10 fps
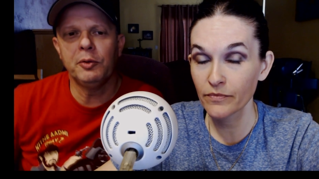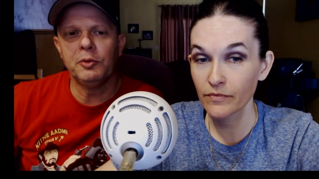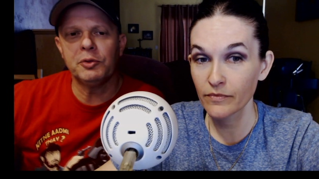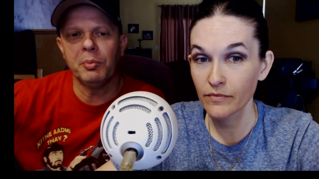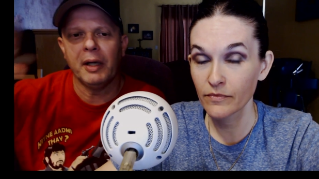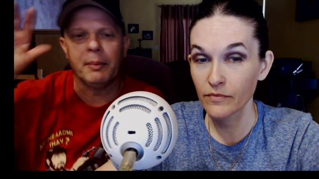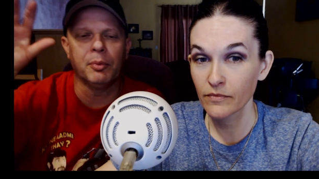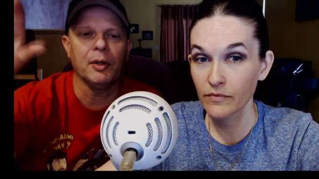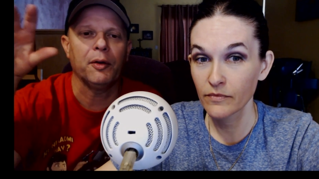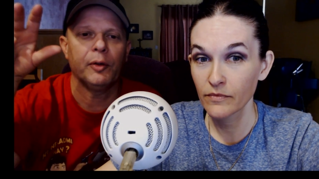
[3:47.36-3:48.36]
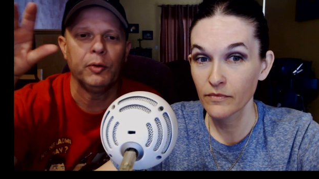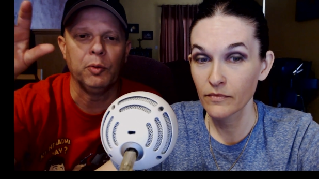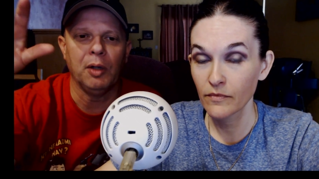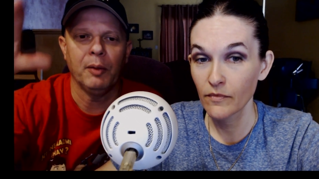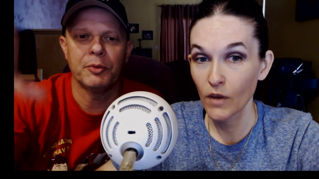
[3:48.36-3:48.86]
Speaker 1: who's my brother, who
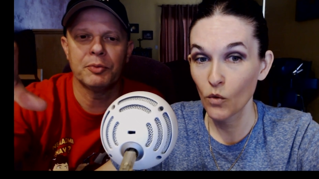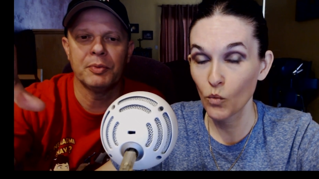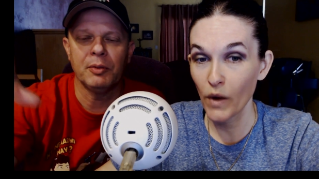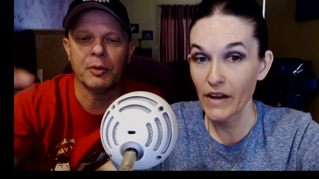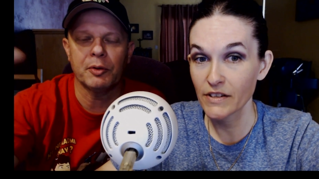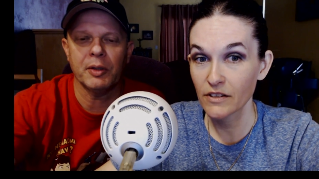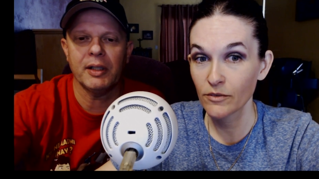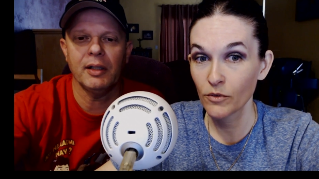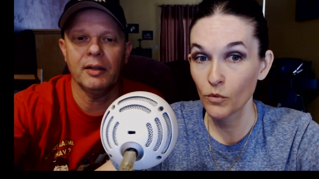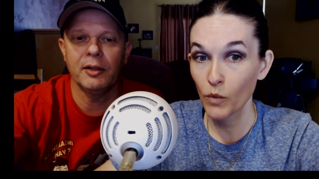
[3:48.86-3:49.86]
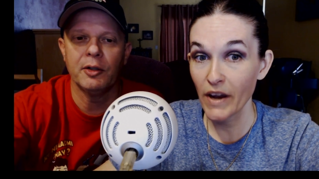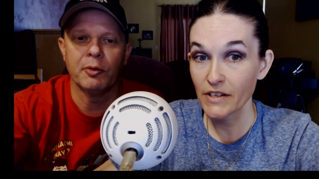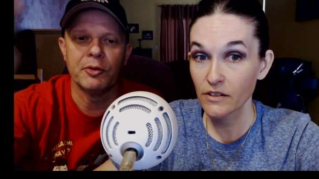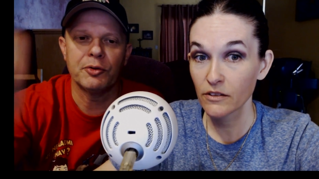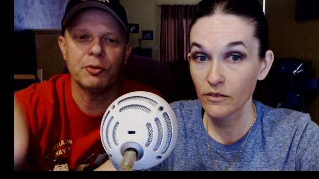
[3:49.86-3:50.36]
helps me right, with cricket. Then right. there
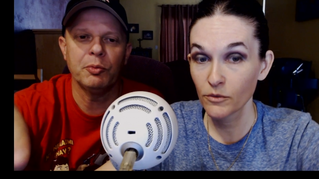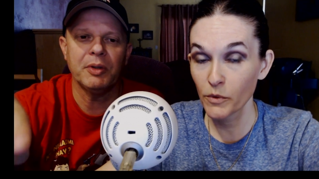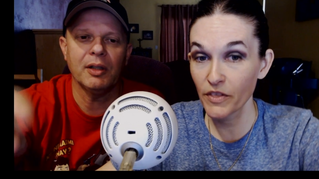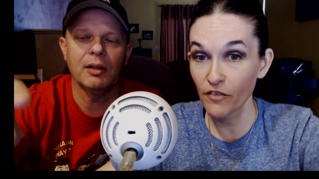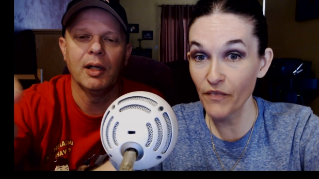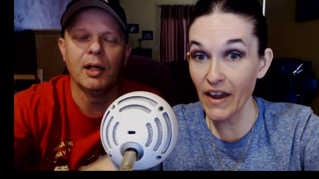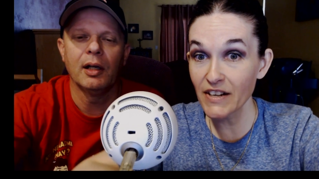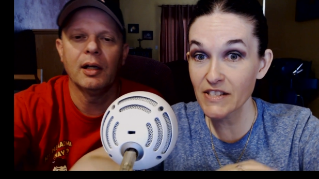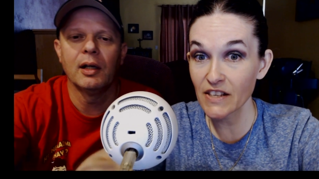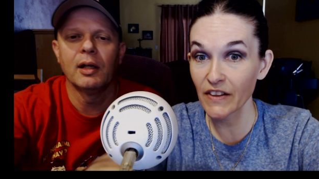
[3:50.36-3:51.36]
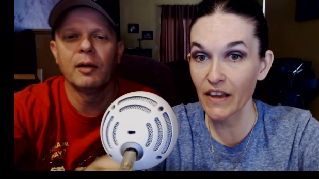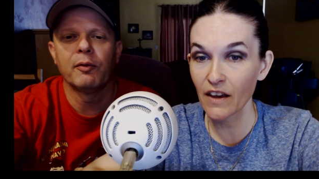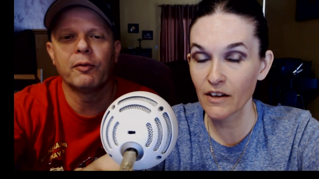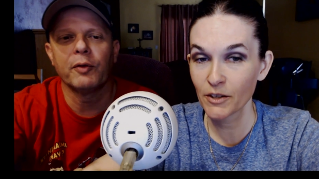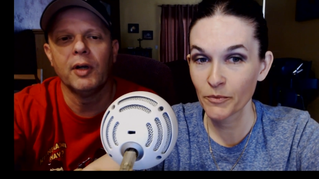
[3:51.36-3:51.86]
was Sumya with the fantasy league
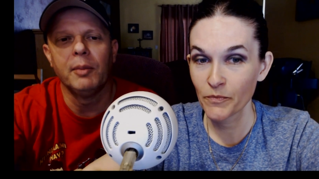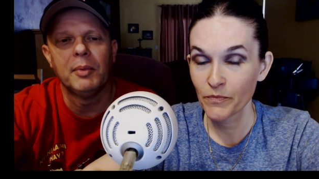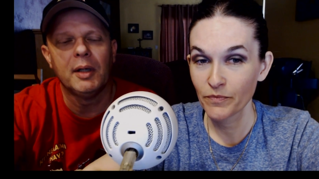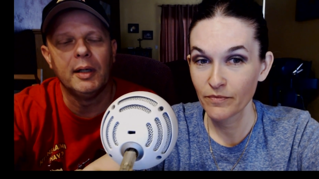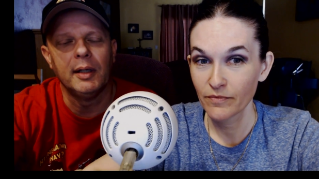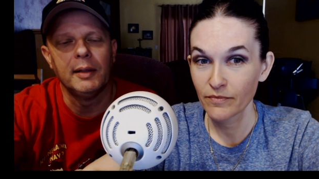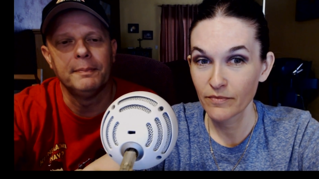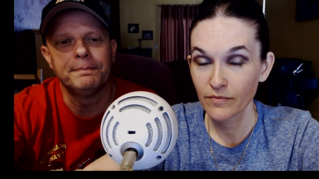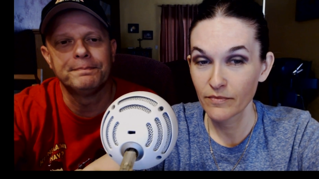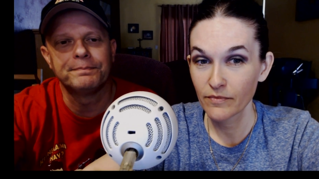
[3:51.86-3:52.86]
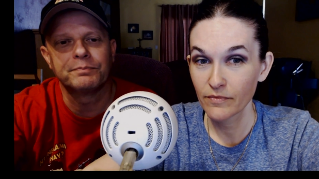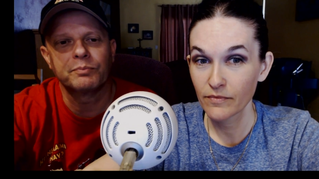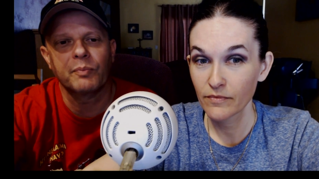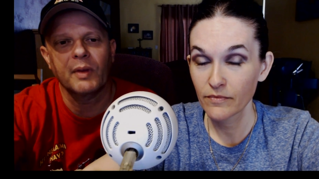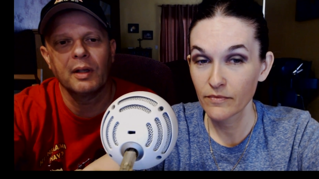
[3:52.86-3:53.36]
from um,
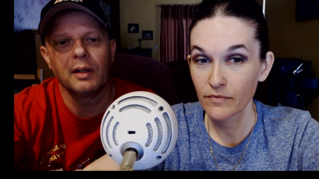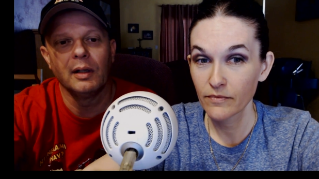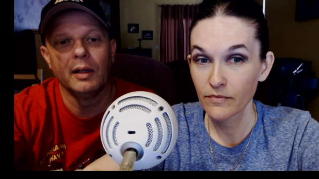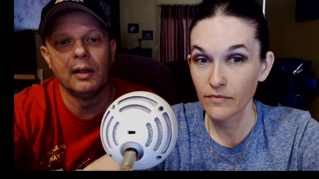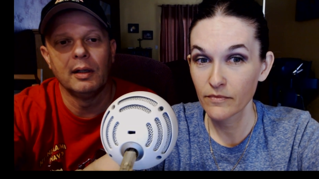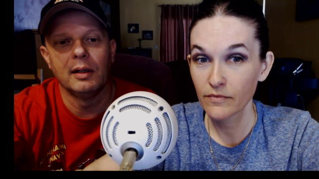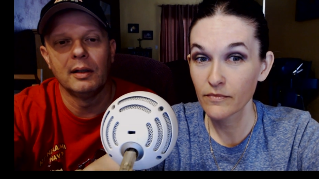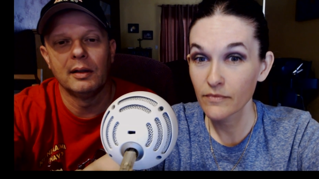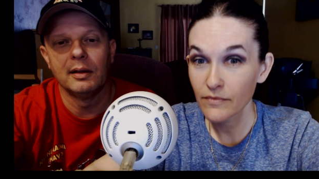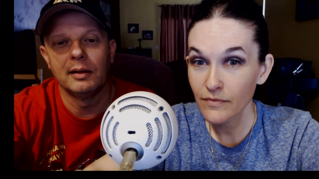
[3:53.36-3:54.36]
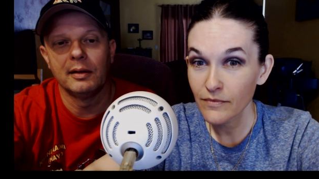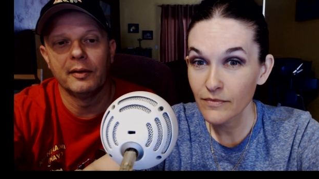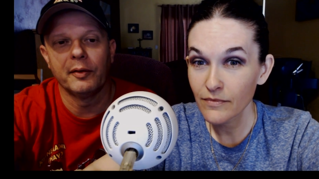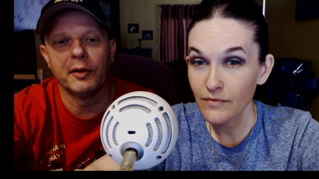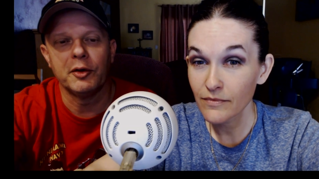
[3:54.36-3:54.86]
uh,
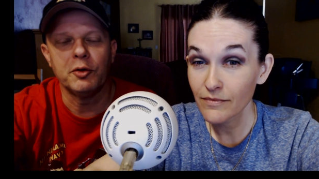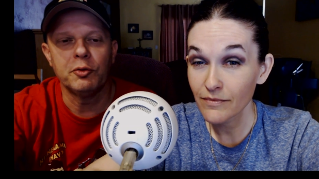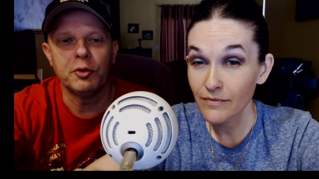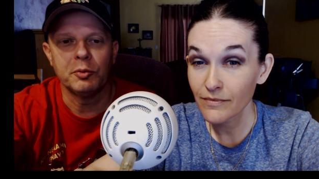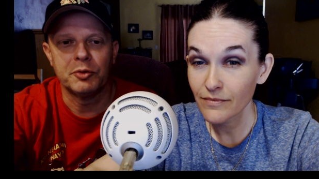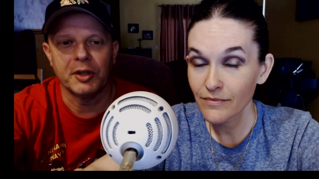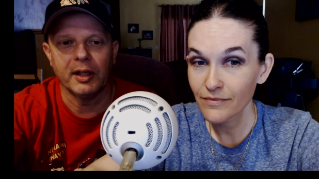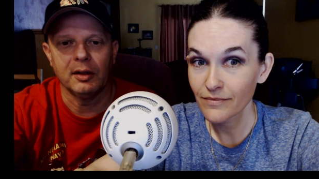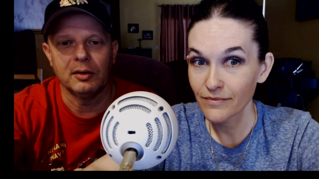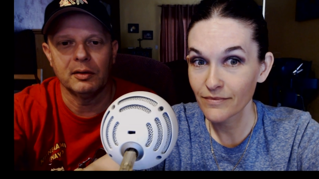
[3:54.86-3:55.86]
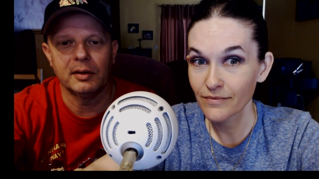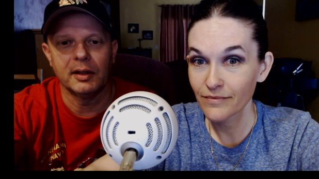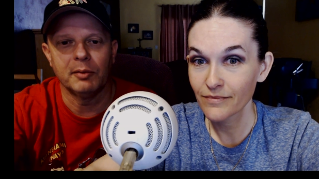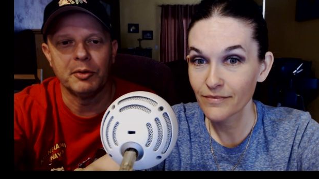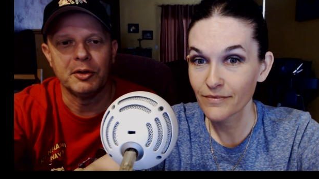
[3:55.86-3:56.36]
the YouTube channel
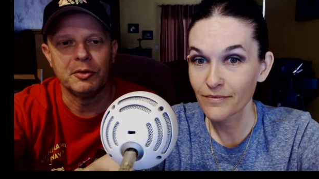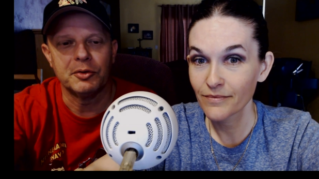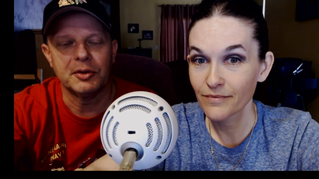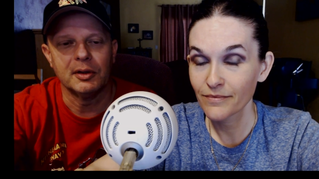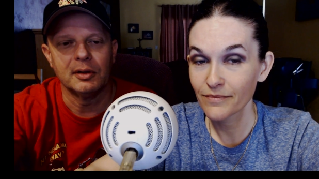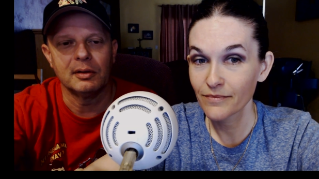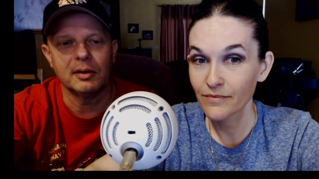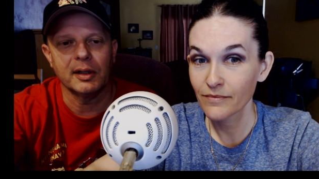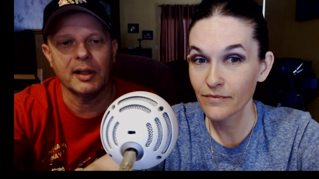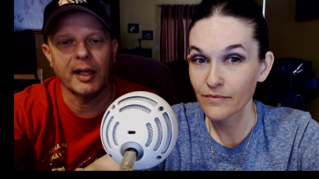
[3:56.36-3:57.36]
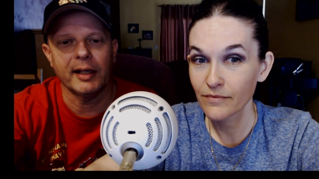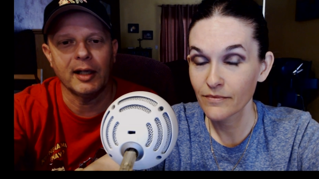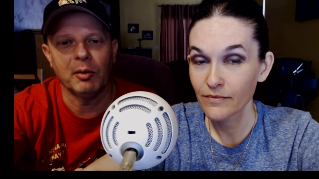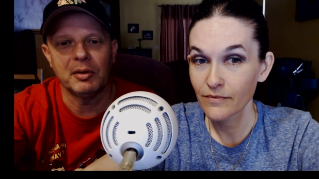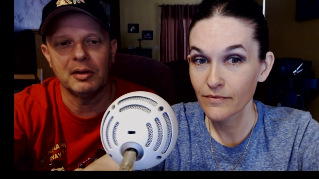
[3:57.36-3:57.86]
that we used to like hang
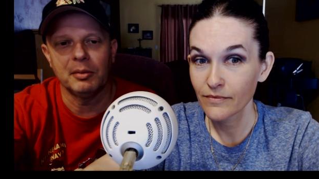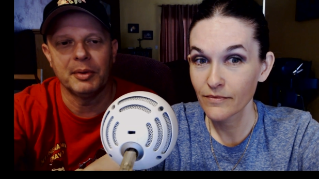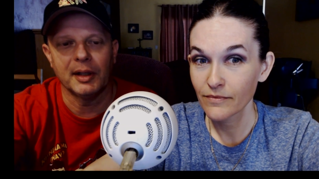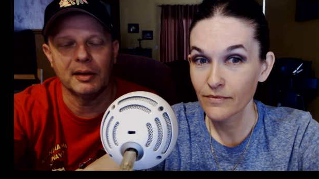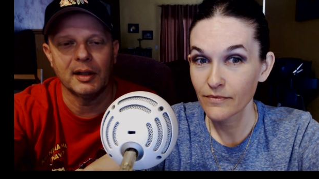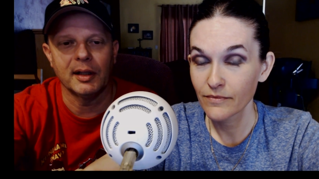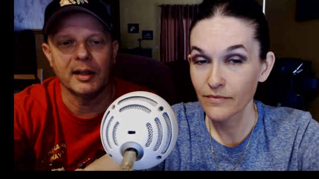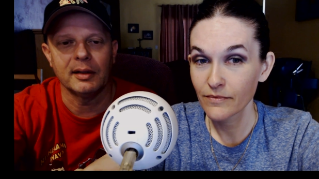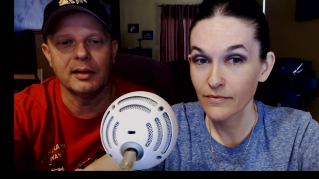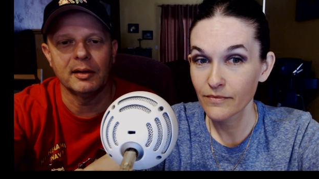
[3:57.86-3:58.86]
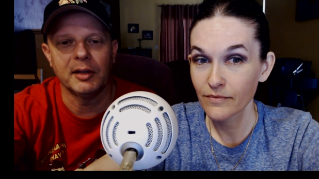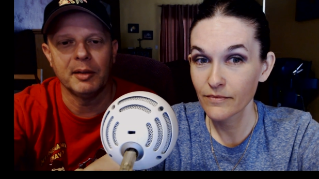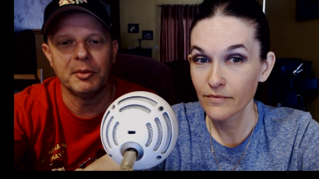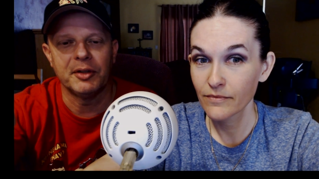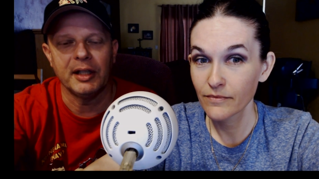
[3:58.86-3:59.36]
out with a little bit online. Uh,
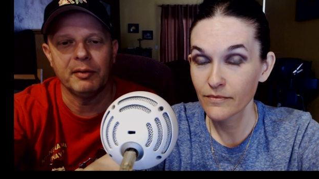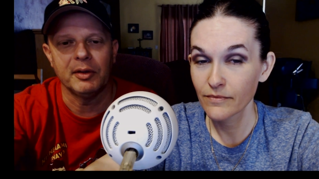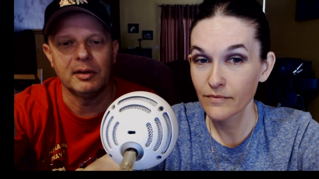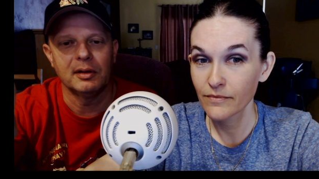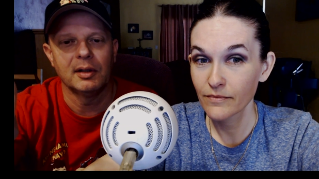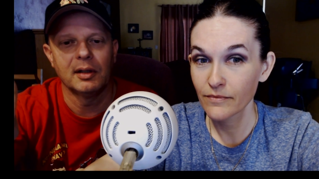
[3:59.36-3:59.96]
him and David,